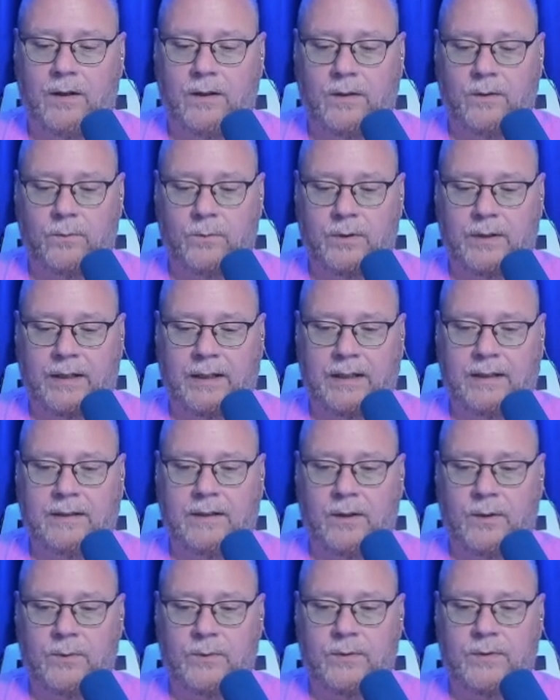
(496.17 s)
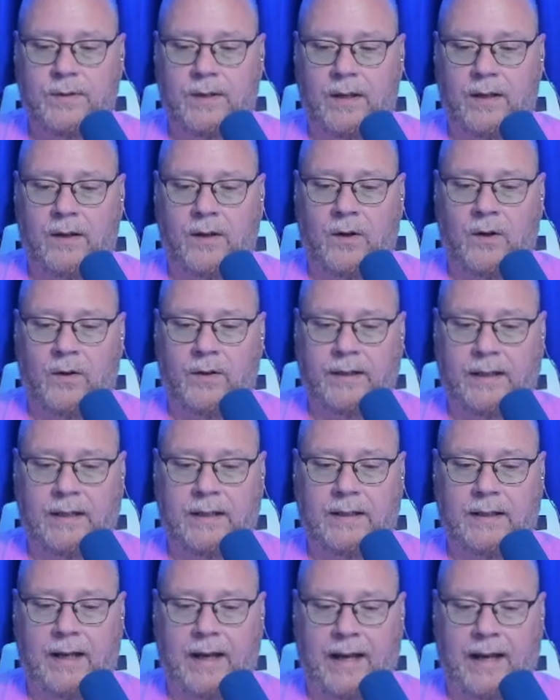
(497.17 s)
You'll want to get those on
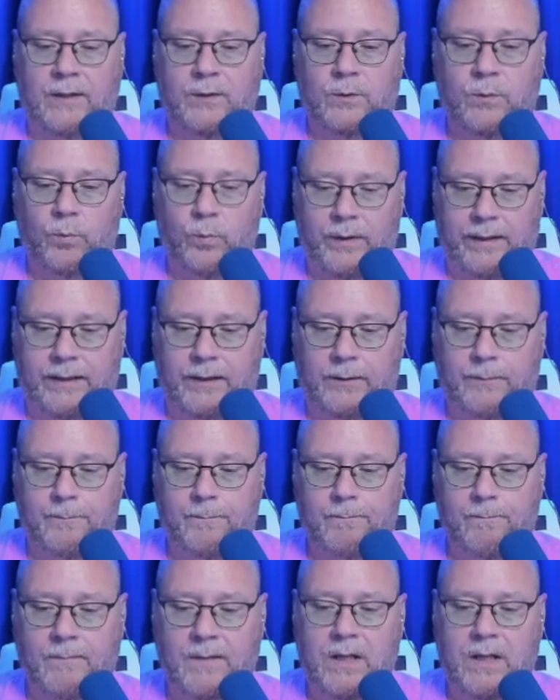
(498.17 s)
in as well.